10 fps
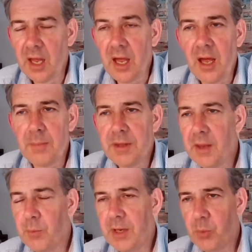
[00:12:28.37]
But
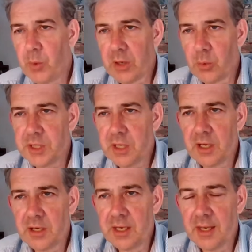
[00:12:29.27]
then we also
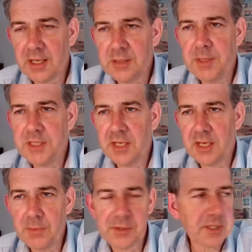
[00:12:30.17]
heard in the last meeting in
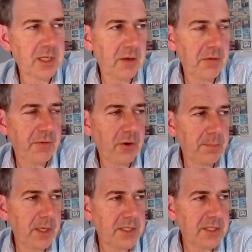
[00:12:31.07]
Moscow, the foreign
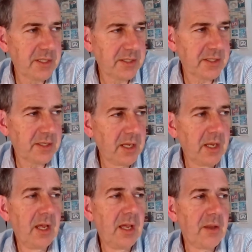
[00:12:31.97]
ministers,
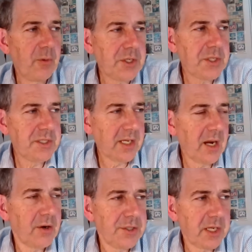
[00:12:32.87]
the Russians
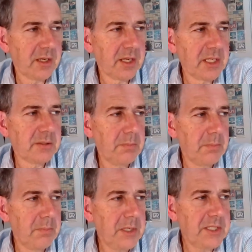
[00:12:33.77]
encouraging these
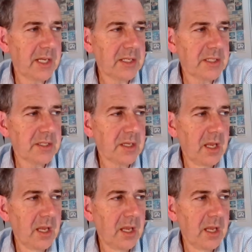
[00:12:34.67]
meetings